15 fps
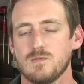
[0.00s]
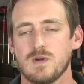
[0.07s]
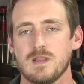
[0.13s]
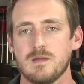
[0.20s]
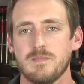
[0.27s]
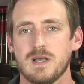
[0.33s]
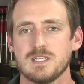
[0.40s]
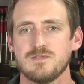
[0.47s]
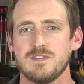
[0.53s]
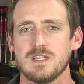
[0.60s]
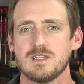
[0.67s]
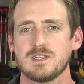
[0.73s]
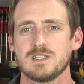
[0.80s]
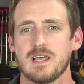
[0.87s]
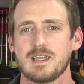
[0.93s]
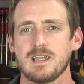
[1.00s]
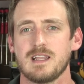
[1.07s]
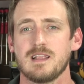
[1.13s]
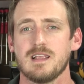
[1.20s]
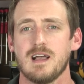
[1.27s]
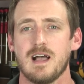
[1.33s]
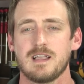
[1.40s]
one of the best feelings I can
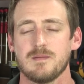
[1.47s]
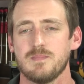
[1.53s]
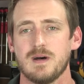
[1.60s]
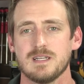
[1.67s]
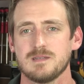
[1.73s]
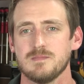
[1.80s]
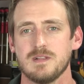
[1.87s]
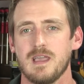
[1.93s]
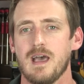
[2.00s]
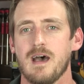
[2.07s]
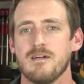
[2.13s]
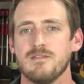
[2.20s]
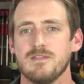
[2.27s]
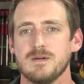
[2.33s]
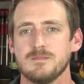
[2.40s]
possibly have.